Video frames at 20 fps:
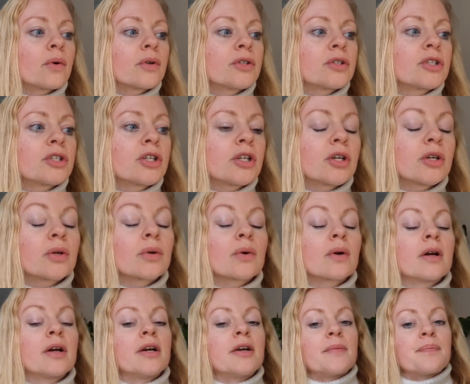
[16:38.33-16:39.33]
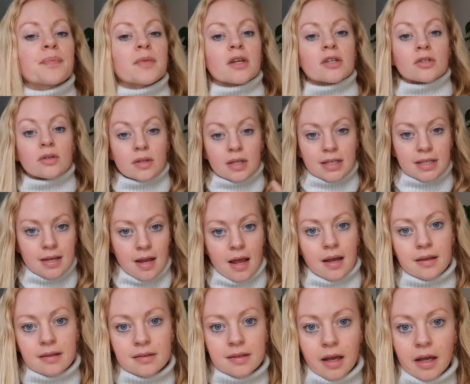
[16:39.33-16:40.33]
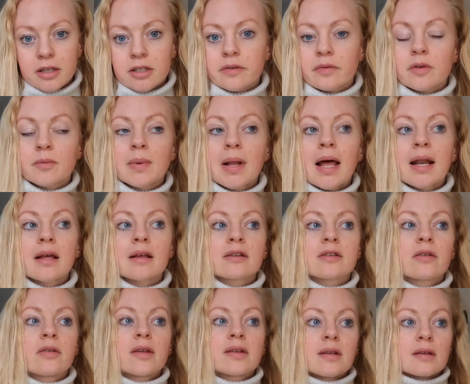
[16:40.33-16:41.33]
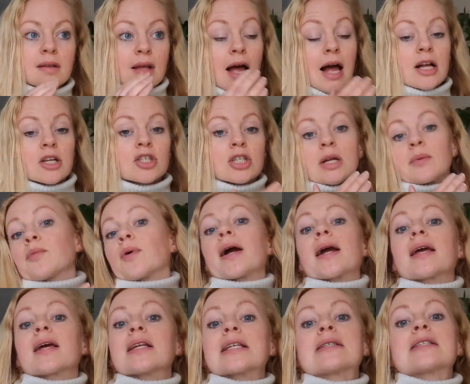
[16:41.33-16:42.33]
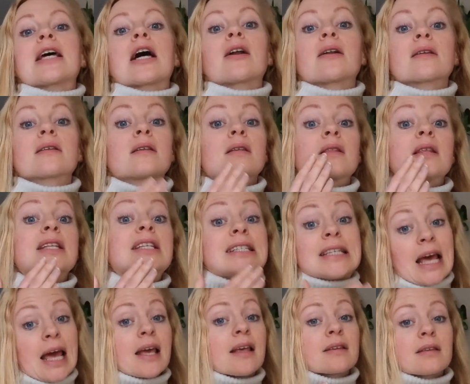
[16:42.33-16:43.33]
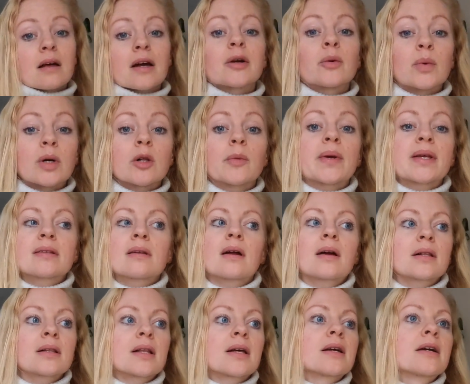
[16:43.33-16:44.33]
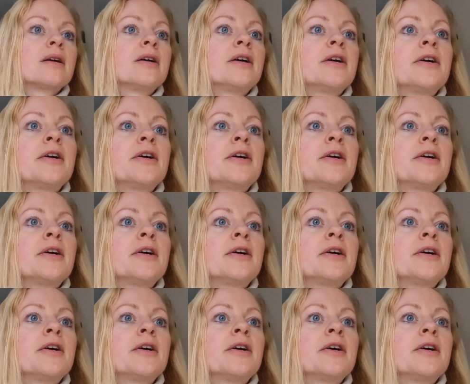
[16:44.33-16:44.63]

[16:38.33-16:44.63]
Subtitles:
on to do the next stage of the planning. So this is actually breaking it down into the days that I will be cycling.